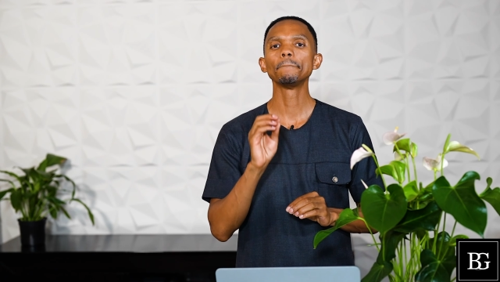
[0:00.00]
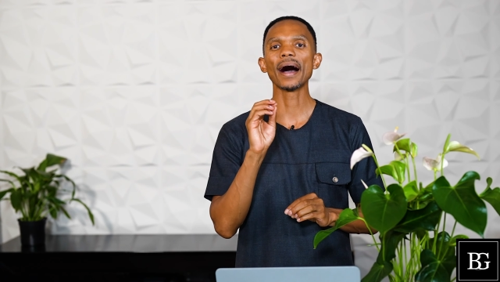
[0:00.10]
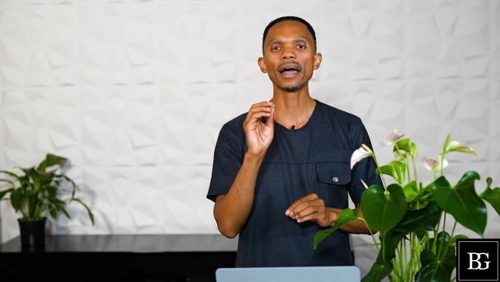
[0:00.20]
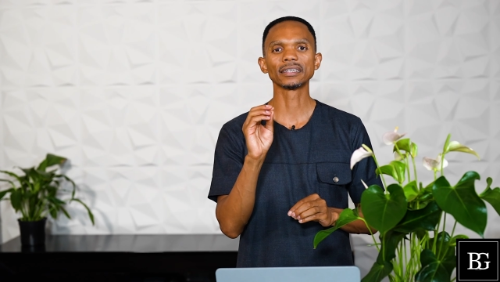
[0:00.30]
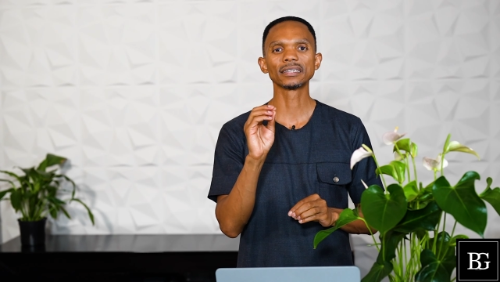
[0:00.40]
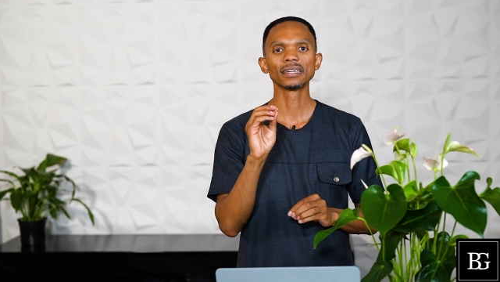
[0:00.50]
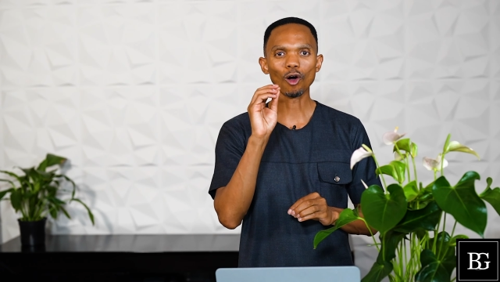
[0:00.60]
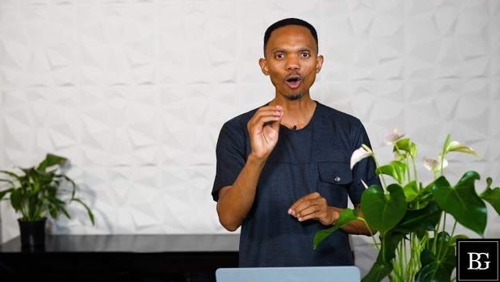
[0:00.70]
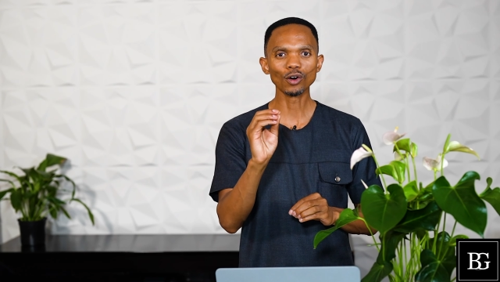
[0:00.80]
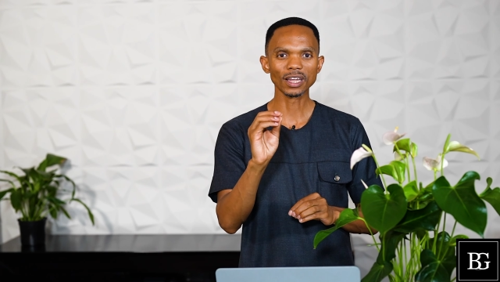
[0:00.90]
But
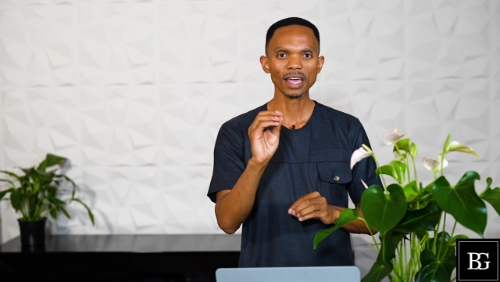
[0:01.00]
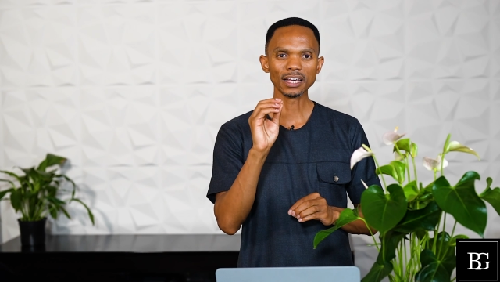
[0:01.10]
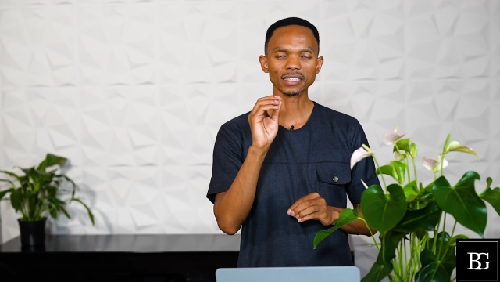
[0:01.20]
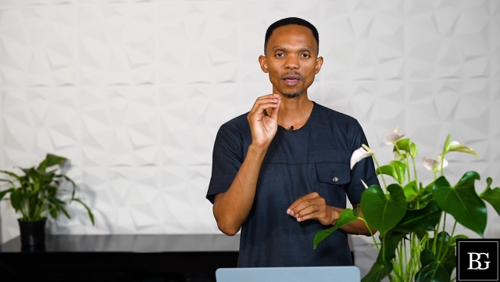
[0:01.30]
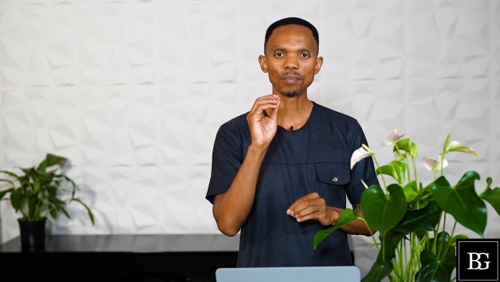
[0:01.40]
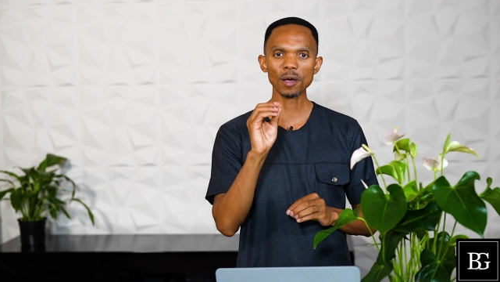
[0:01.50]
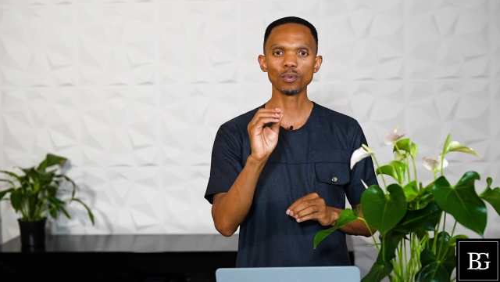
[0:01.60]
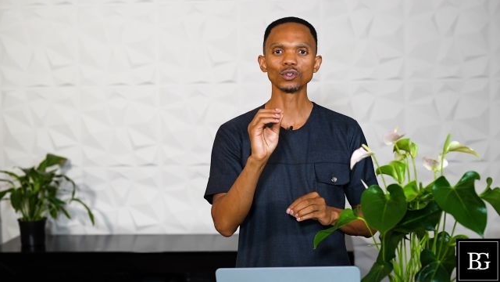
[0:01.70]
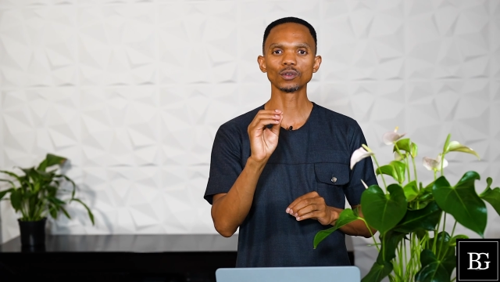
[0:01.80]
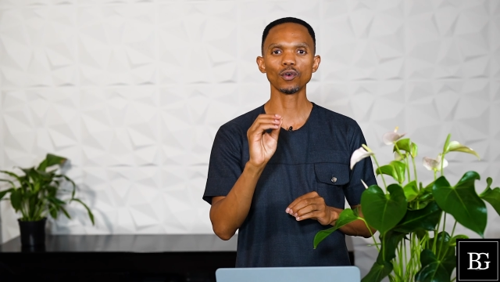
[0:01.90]
God has a
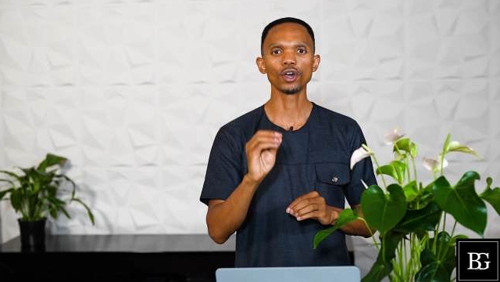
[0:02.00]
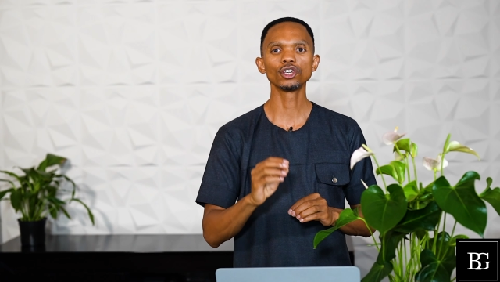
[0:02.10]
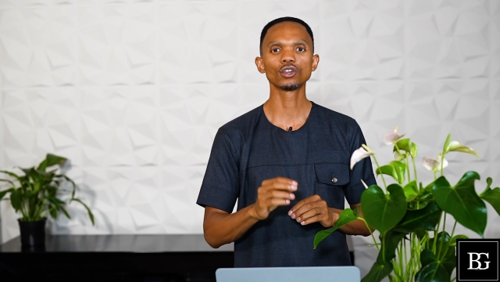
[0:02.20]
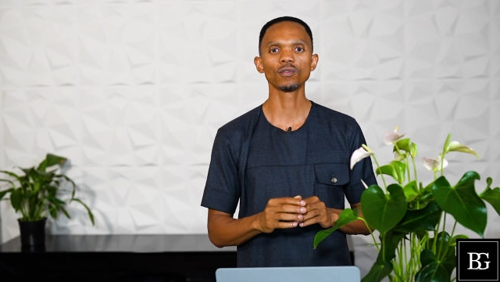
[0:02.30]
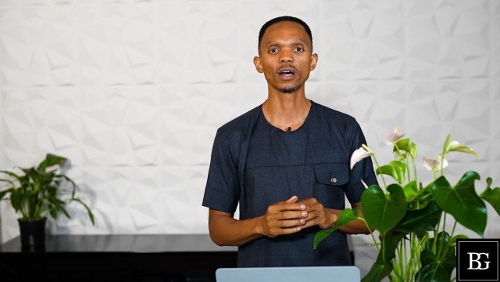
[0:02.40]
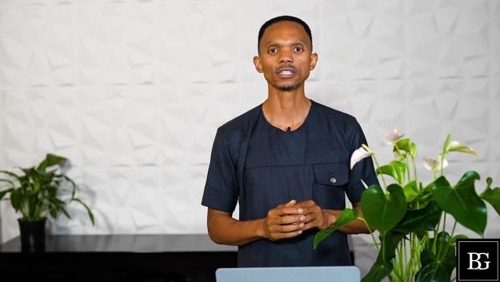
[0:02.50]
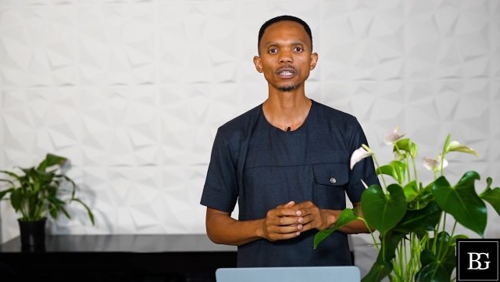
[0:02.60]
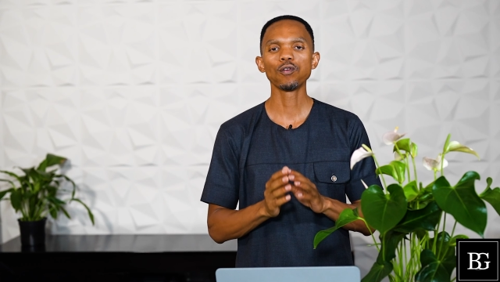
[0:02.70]
purpose for each of us.